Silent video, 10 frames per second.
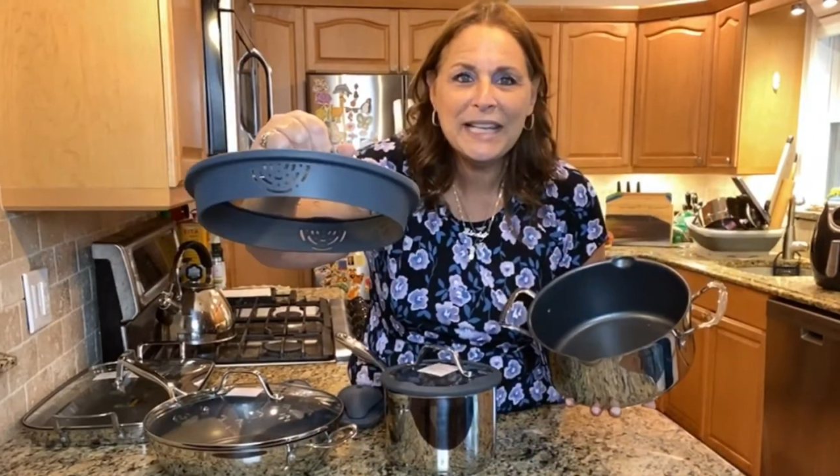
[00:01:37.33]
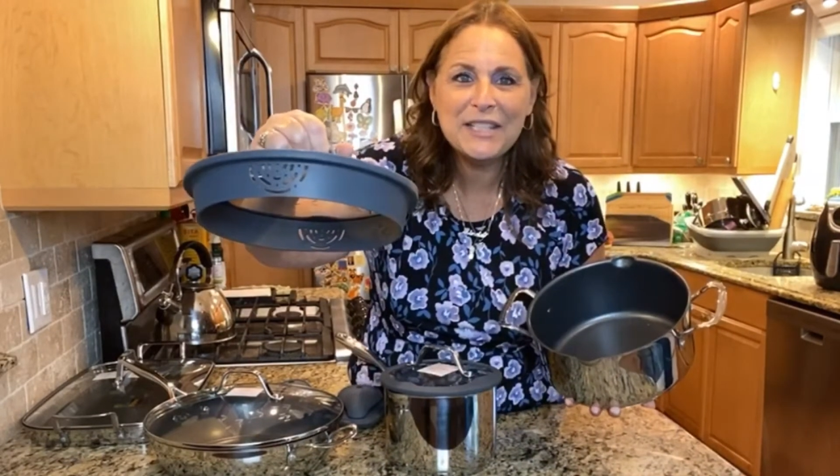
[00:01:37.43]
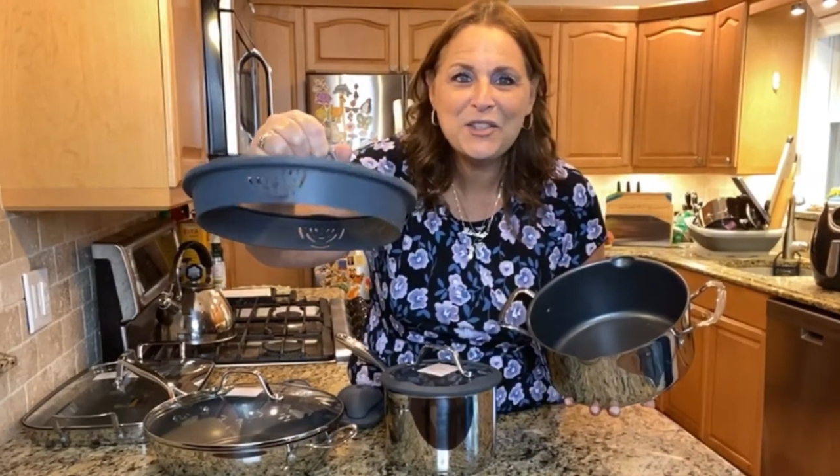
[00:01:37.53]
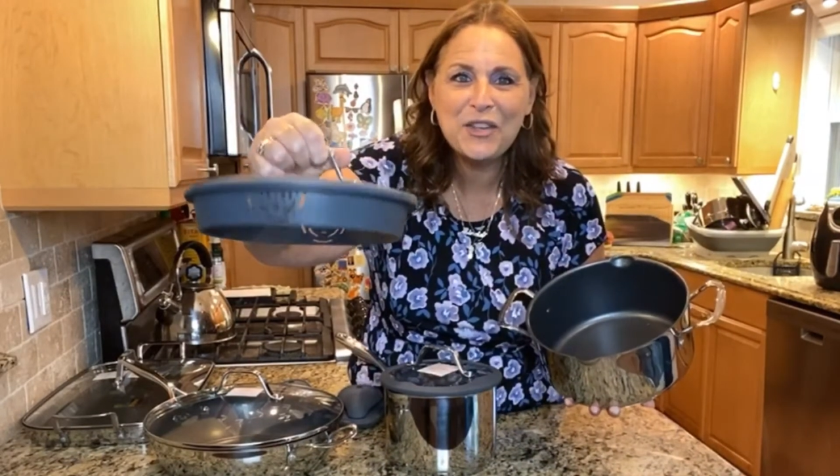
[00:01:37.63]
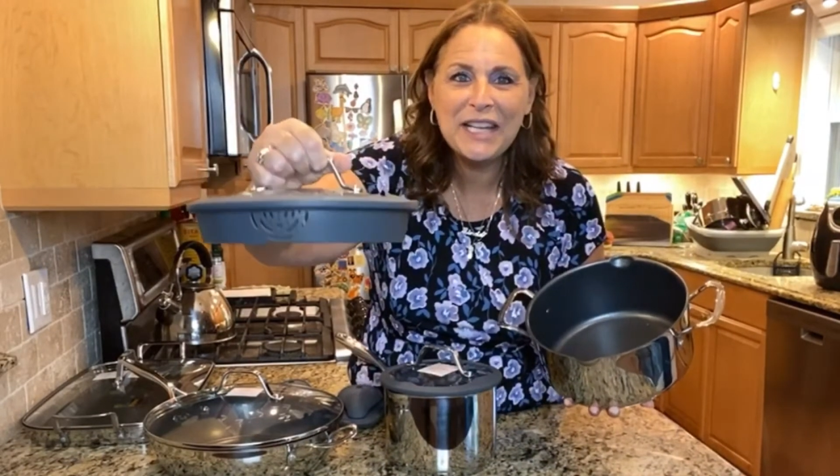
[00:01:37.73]

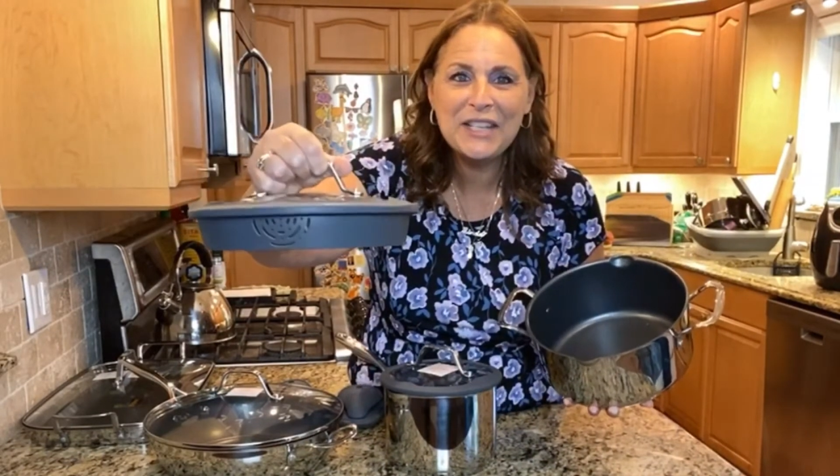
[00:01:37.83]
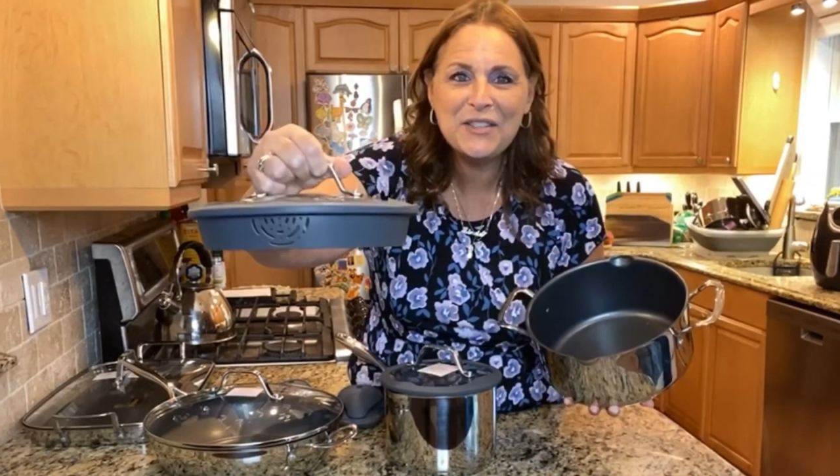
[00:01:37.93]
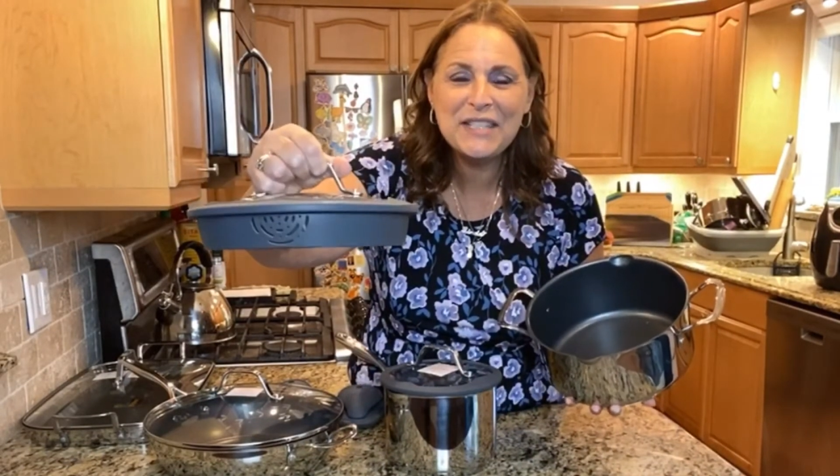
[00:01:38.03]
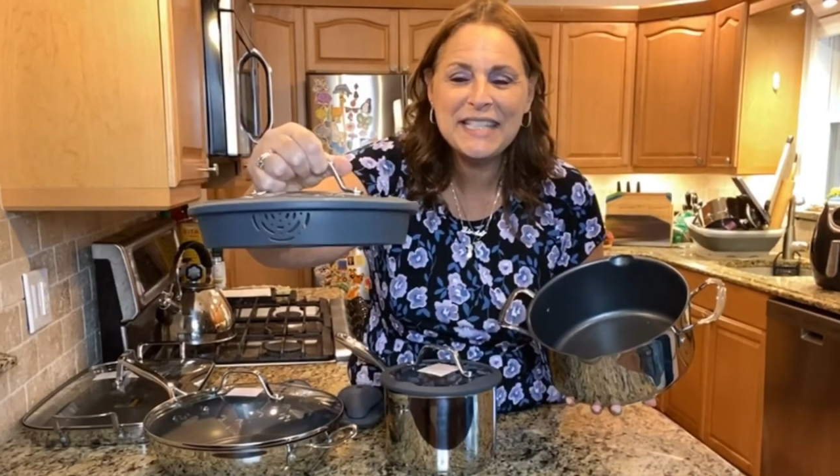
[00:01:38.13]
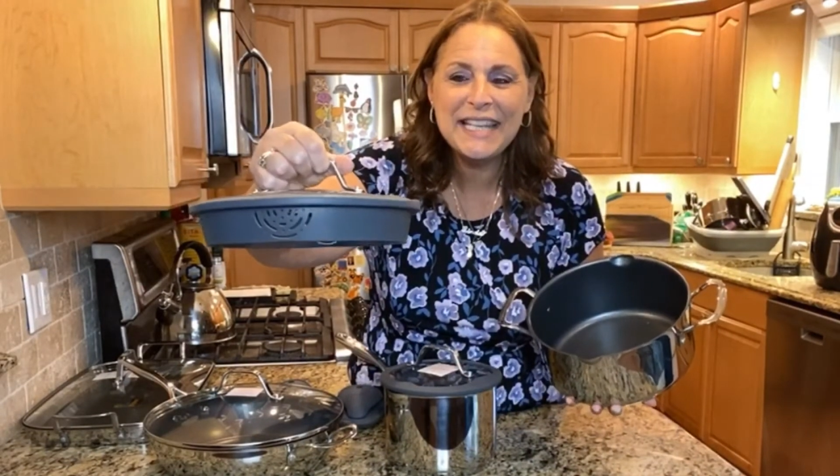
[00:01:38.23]
So can you
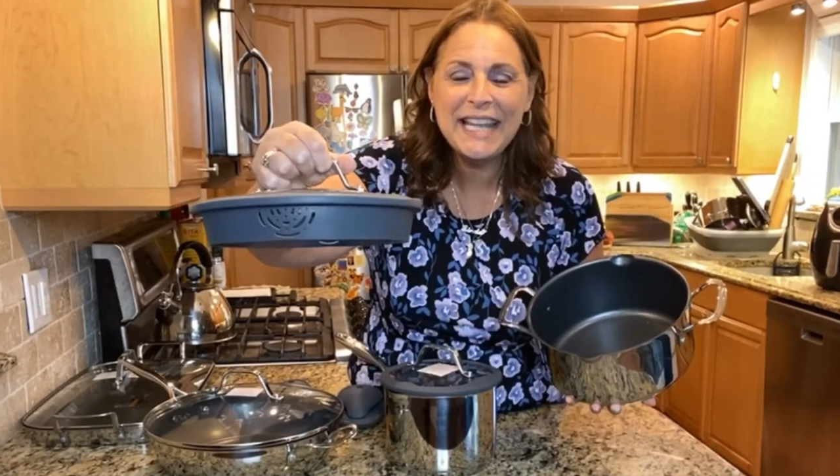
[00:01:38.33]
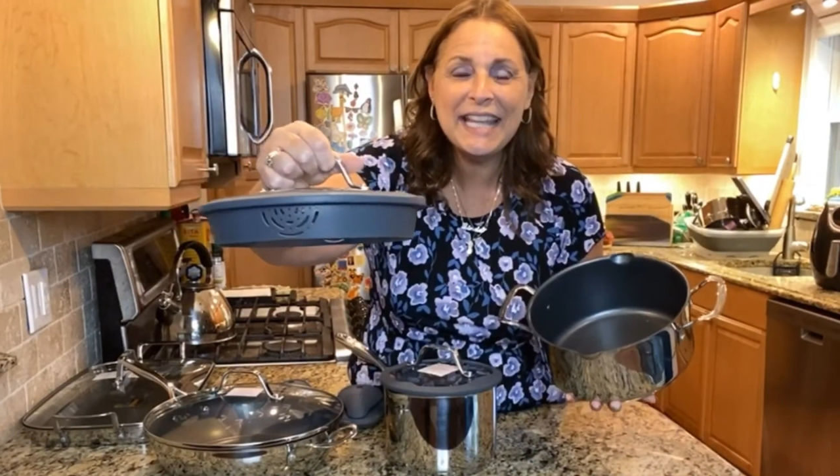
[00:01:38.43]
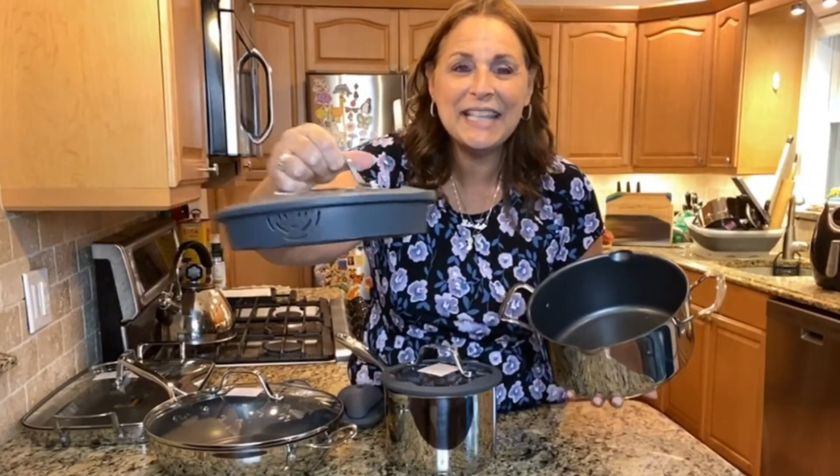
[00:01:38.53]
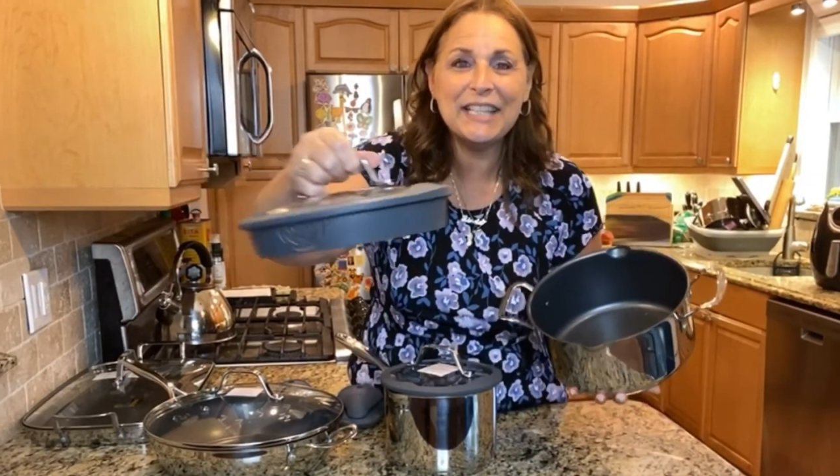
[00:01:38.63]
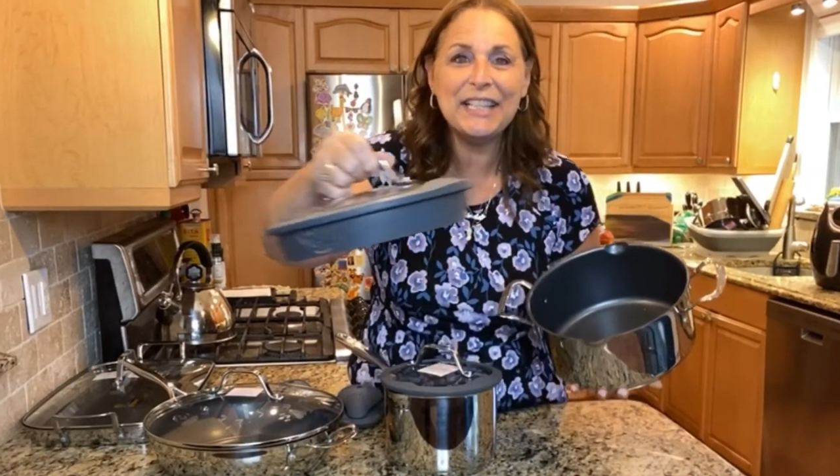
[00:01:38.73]
see in
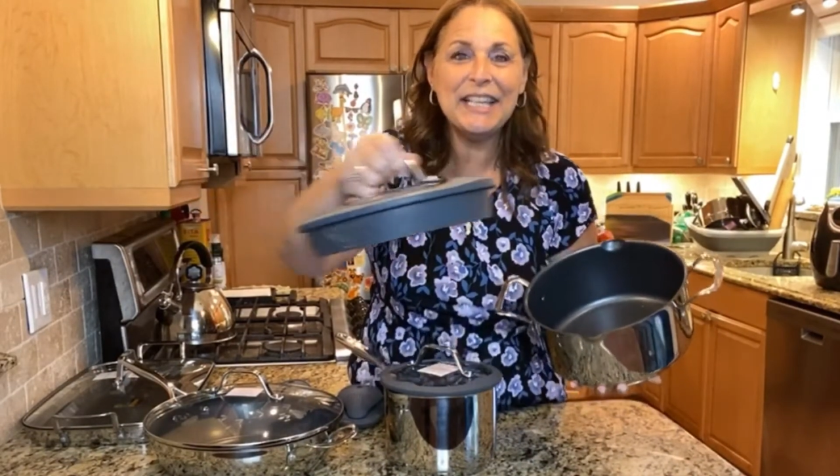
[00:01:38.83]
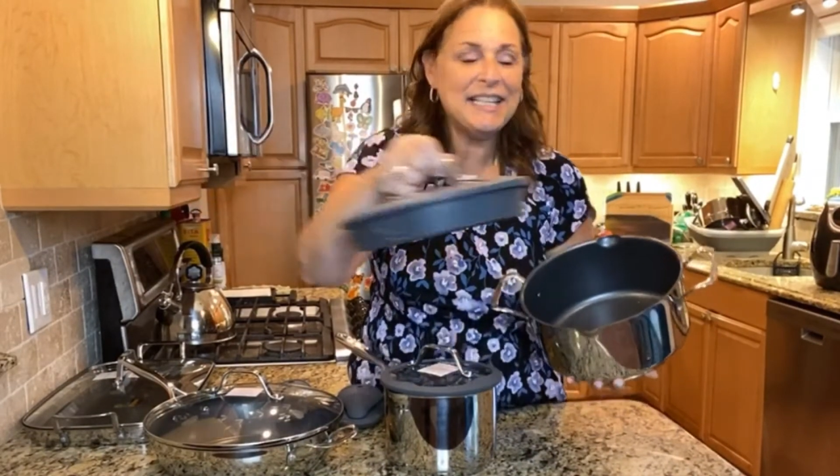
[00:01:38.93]
the lid